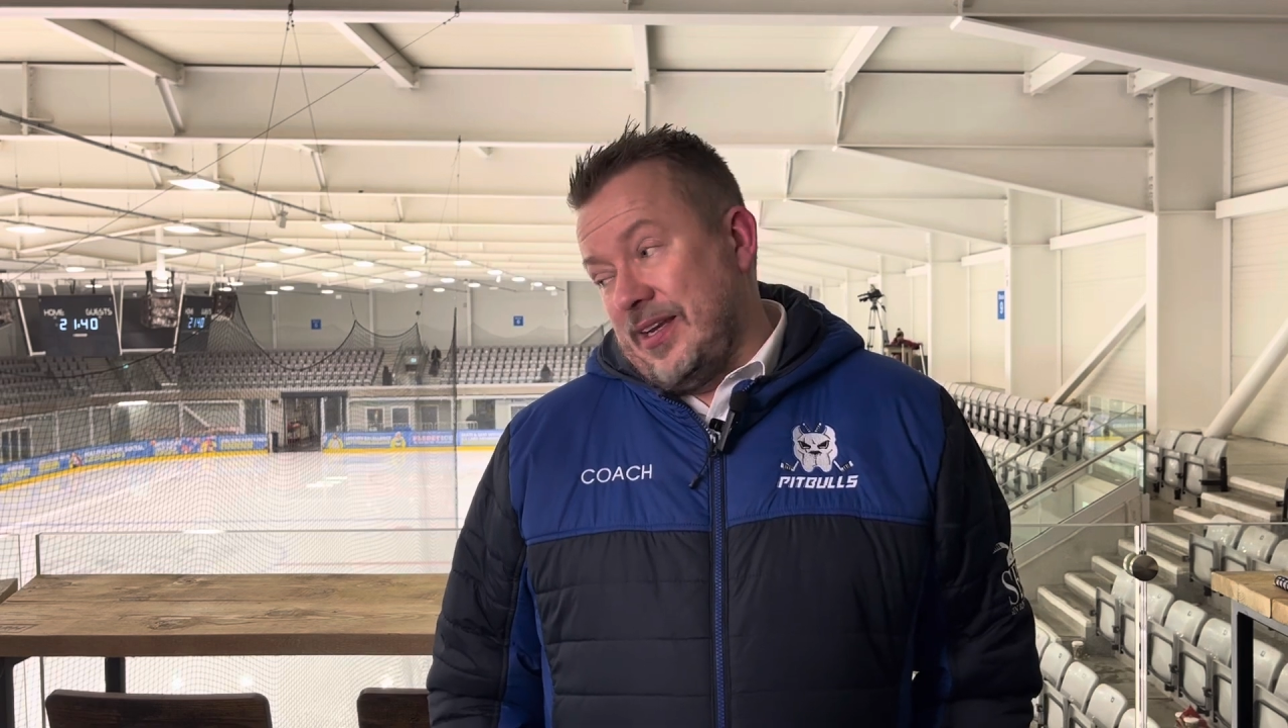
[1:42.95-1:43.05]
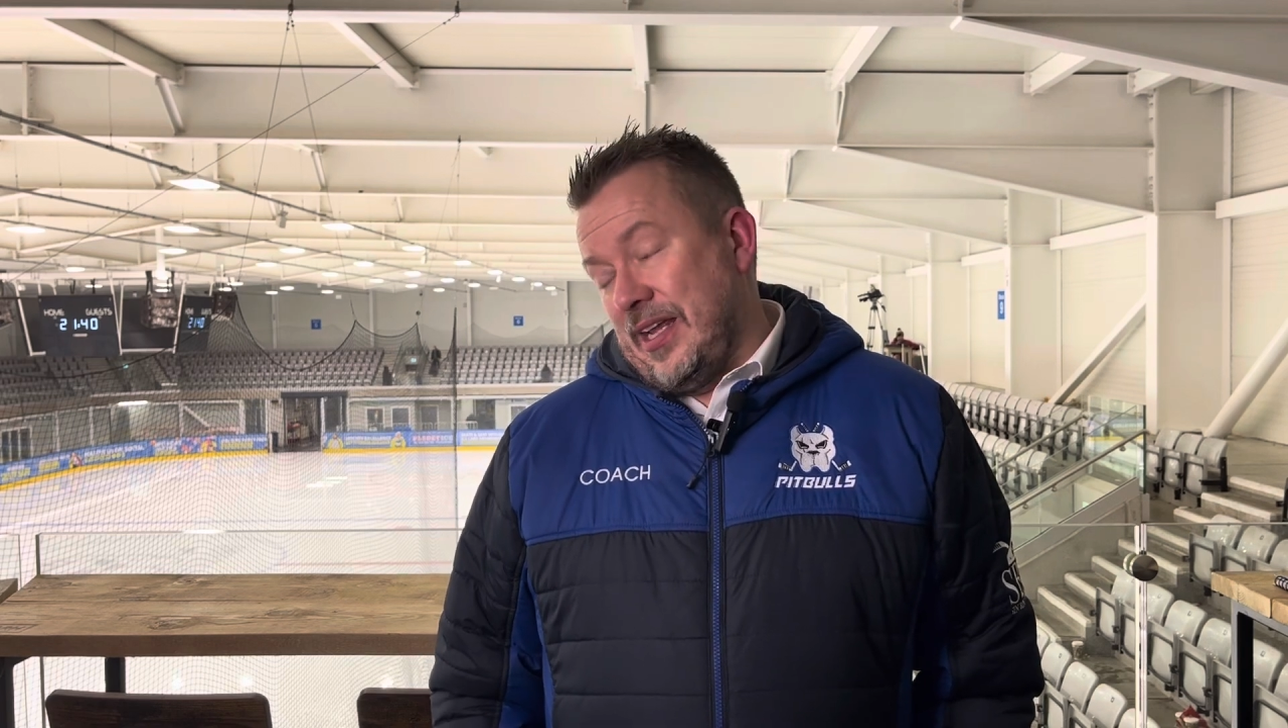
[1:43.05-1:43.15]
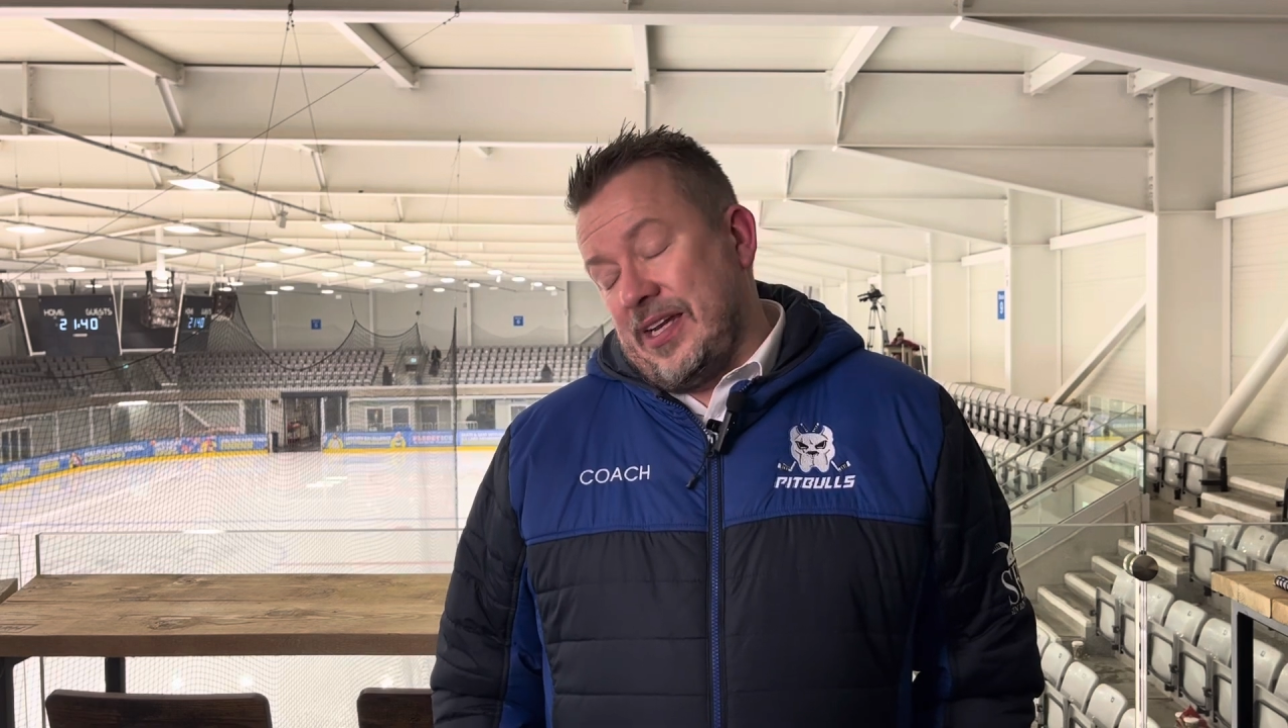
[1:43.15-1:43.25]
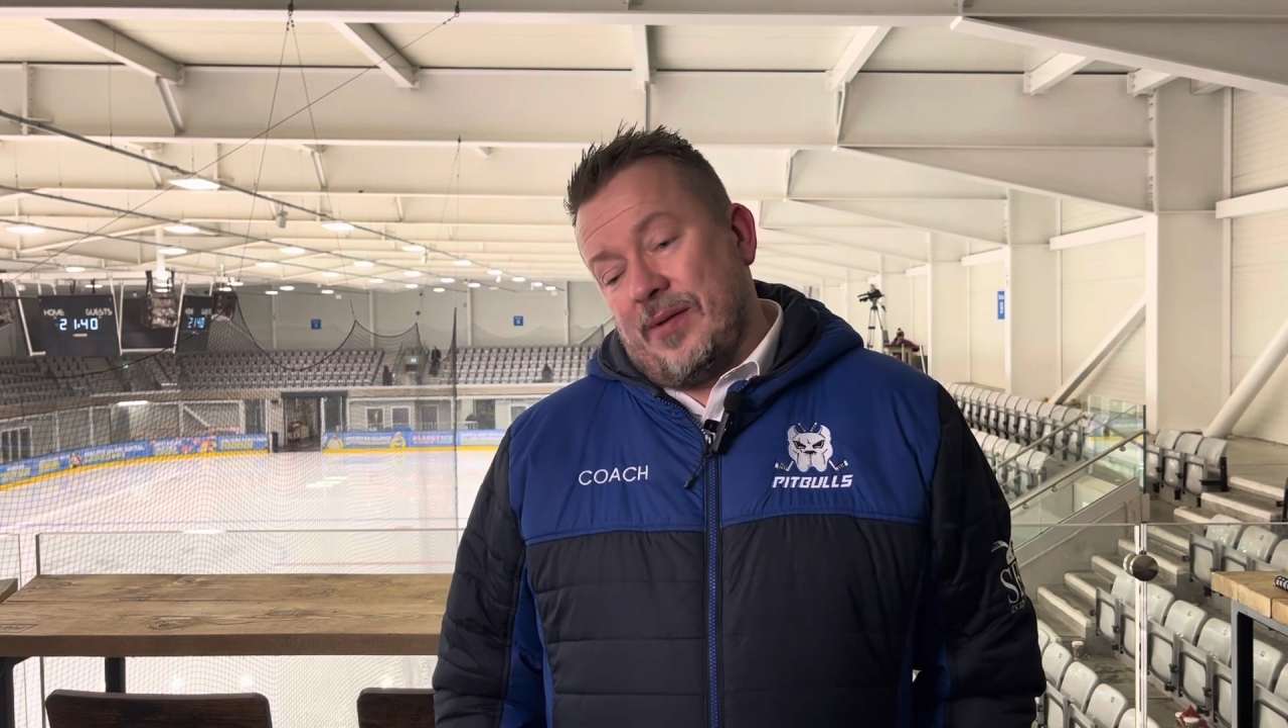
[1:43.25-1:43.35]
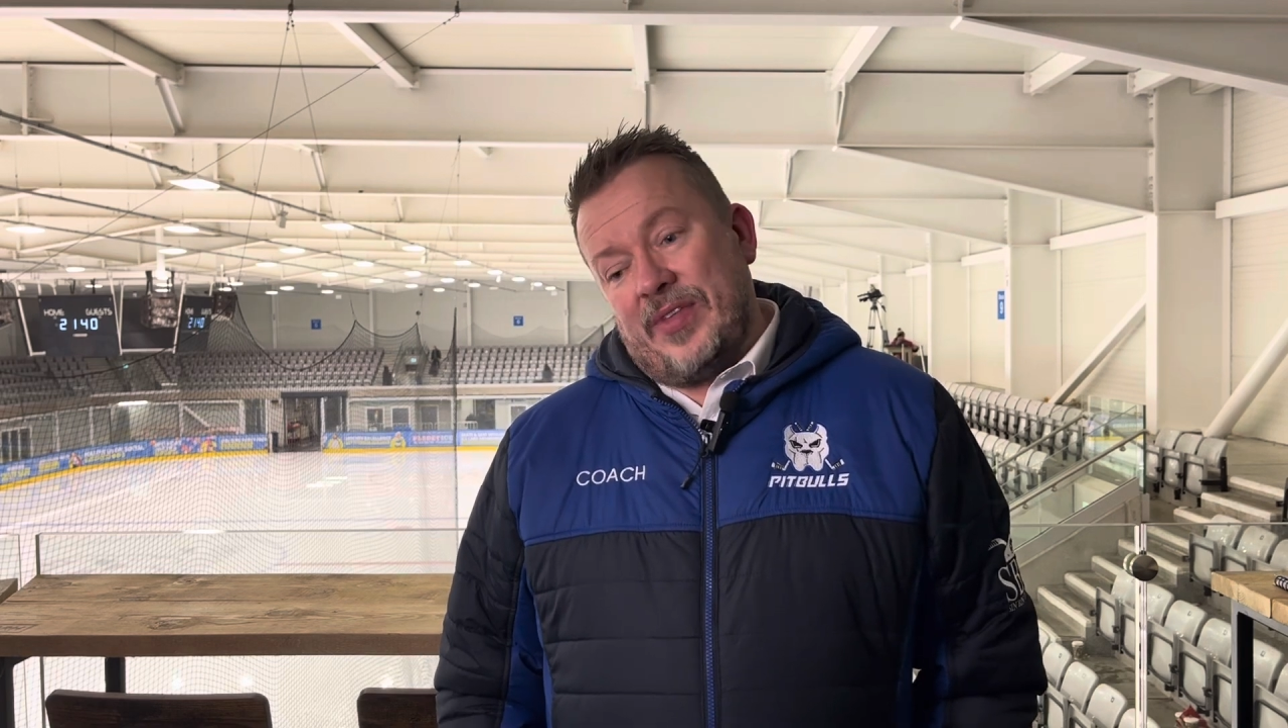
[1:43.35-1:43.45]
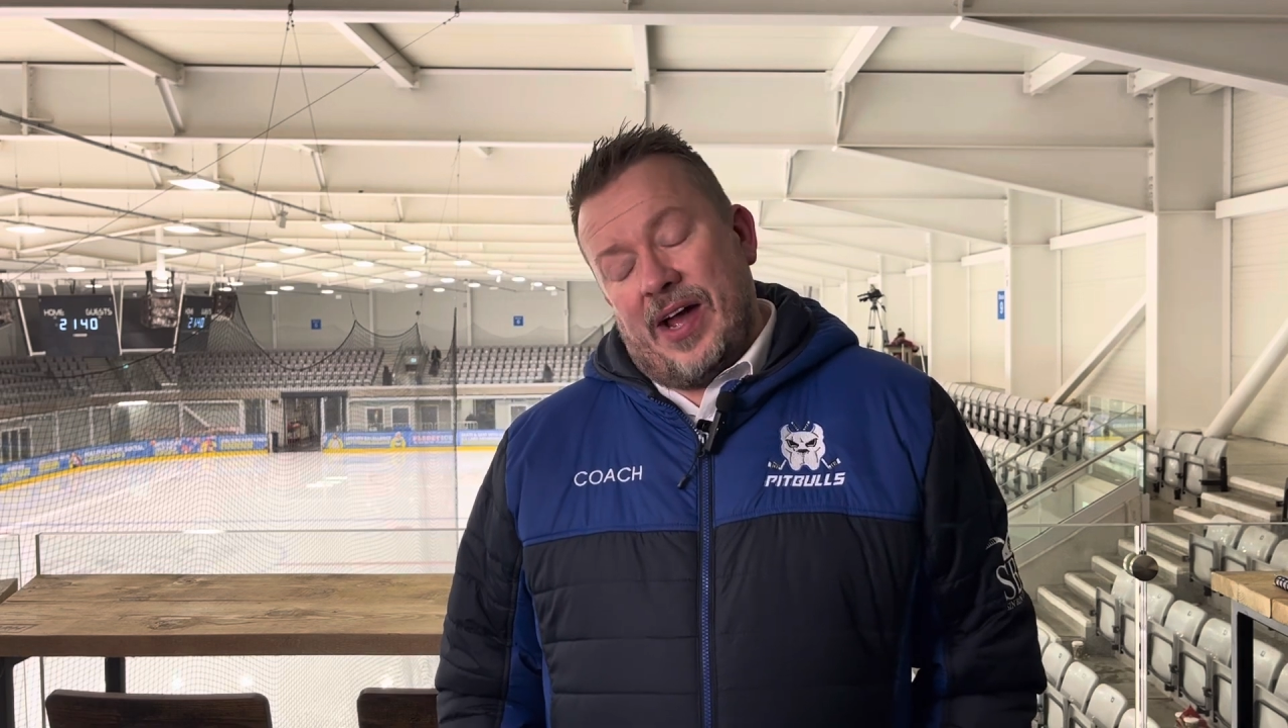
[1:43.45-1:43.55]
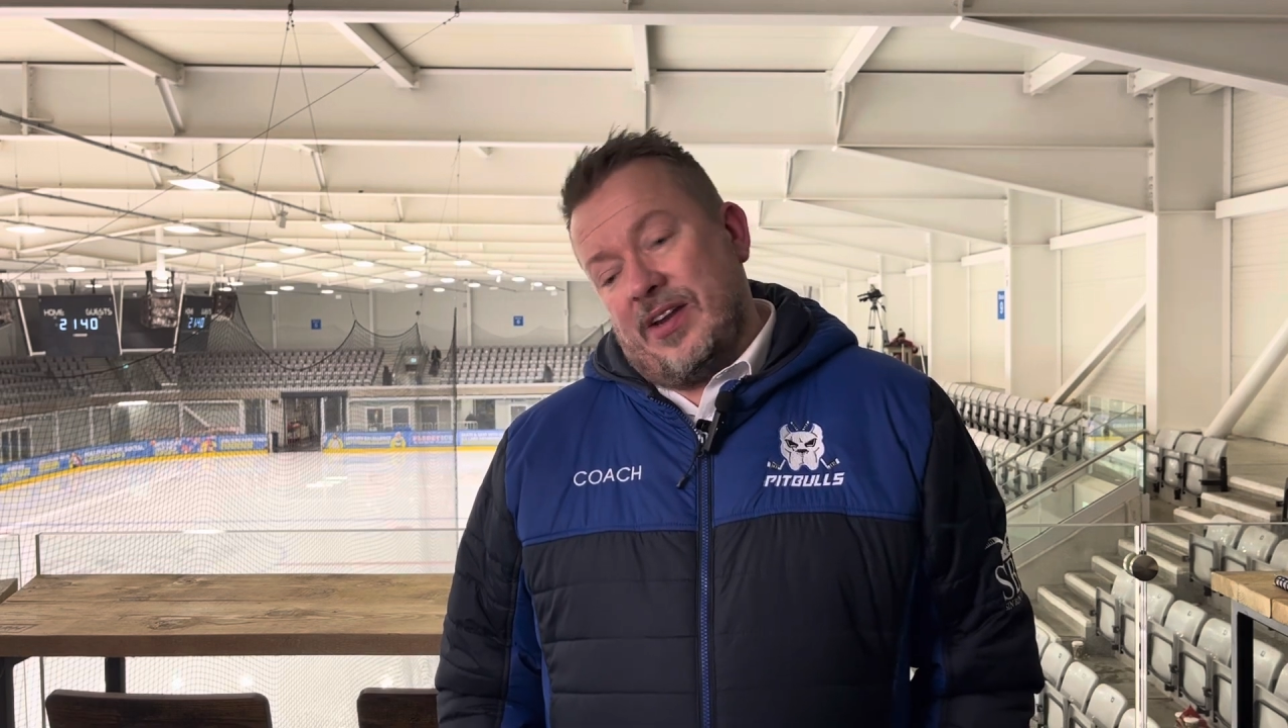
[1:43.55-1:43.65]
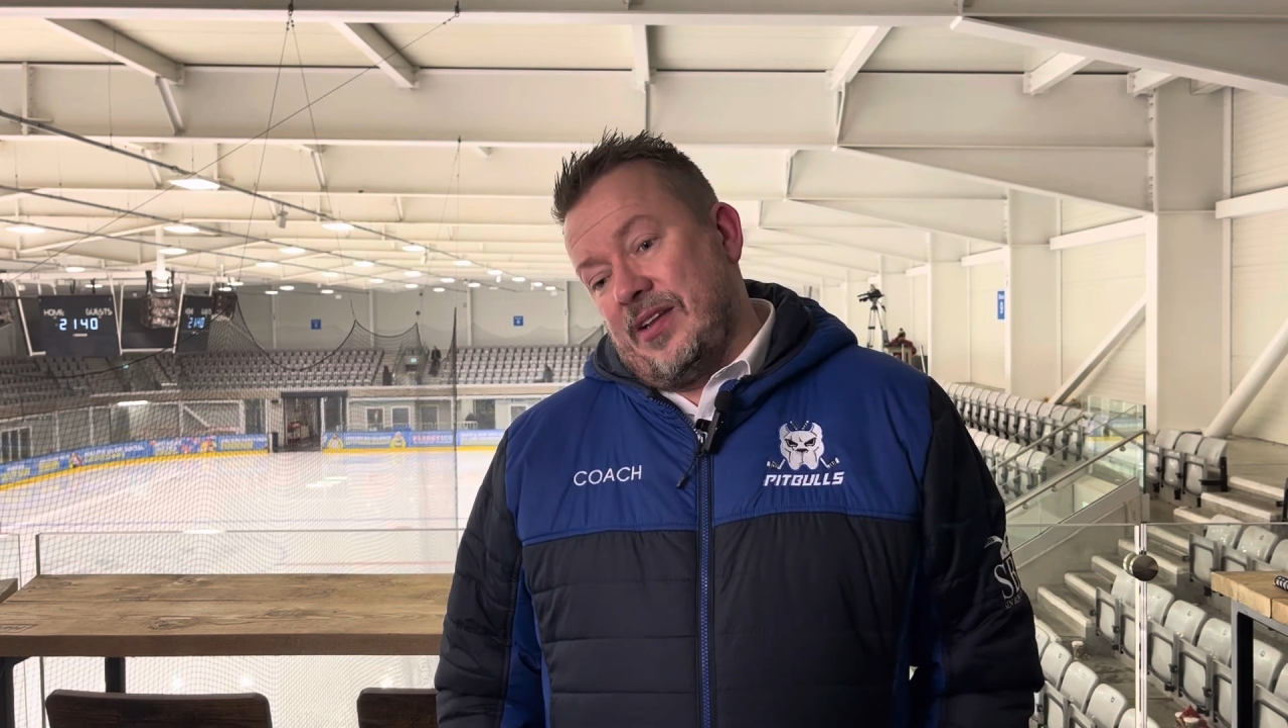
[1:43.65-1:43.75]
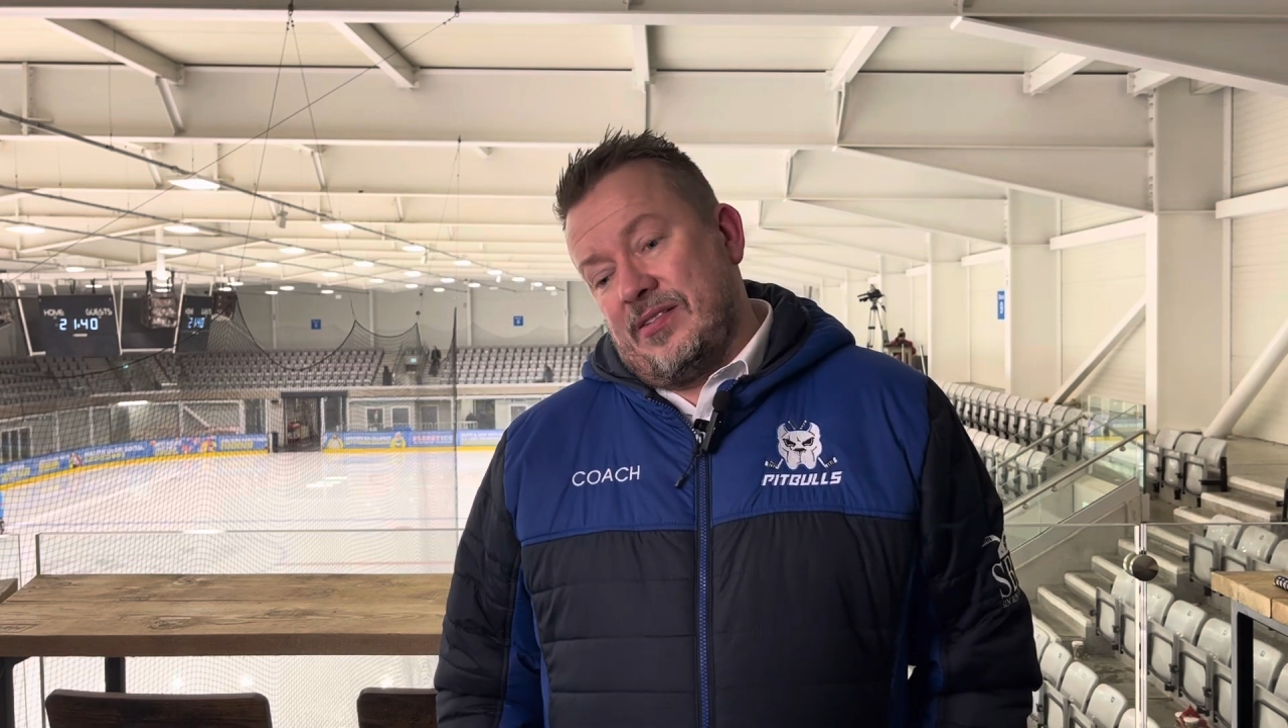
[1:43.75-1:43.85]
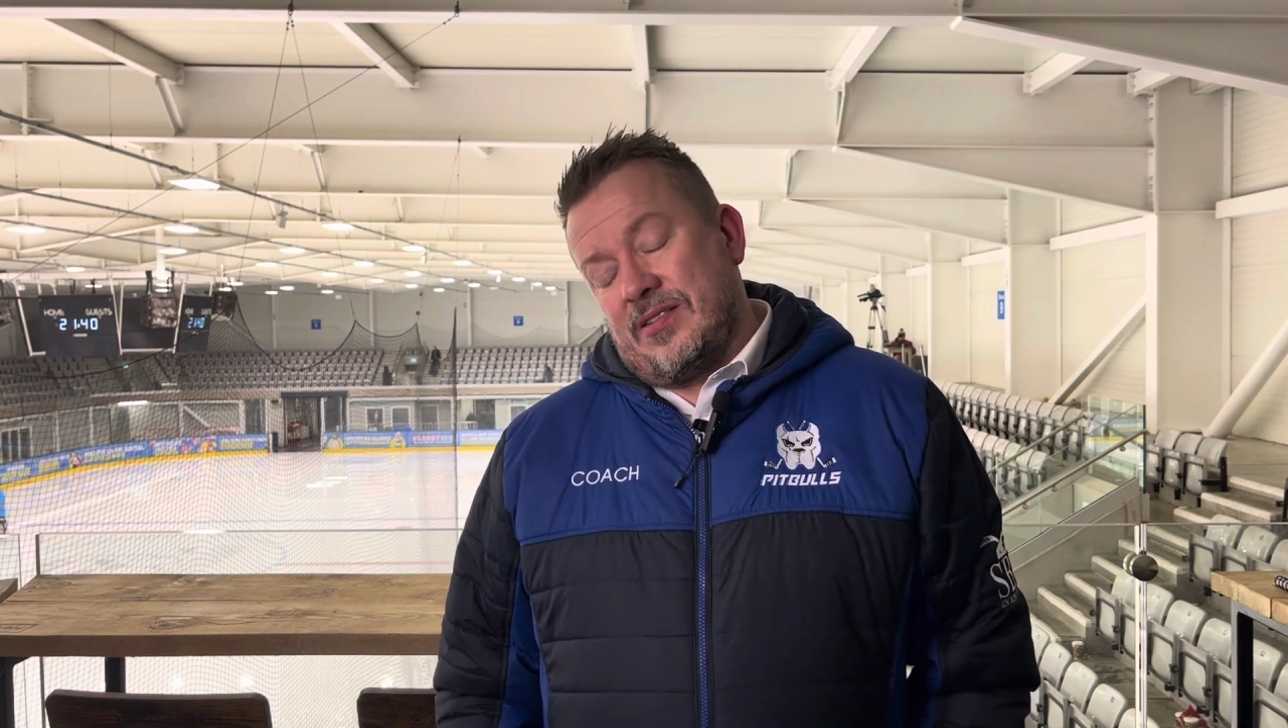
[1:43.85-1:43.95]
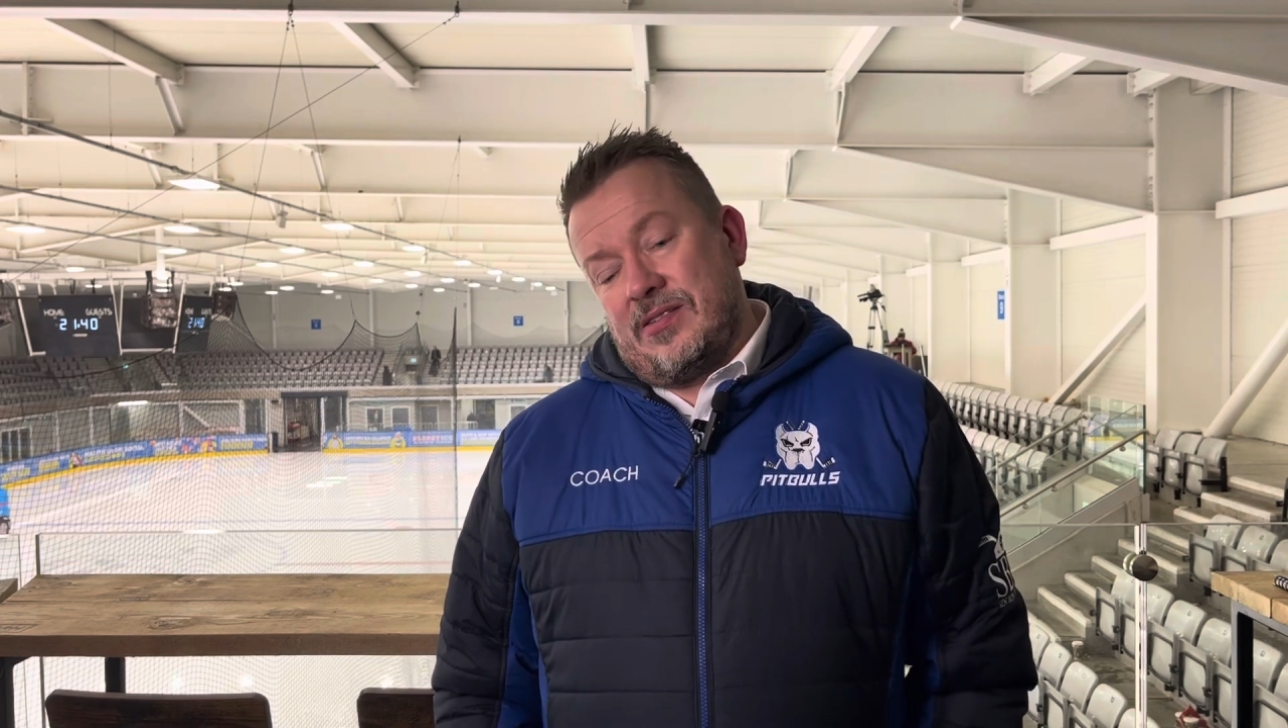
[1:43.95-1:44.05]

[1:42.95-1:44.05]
and they come down and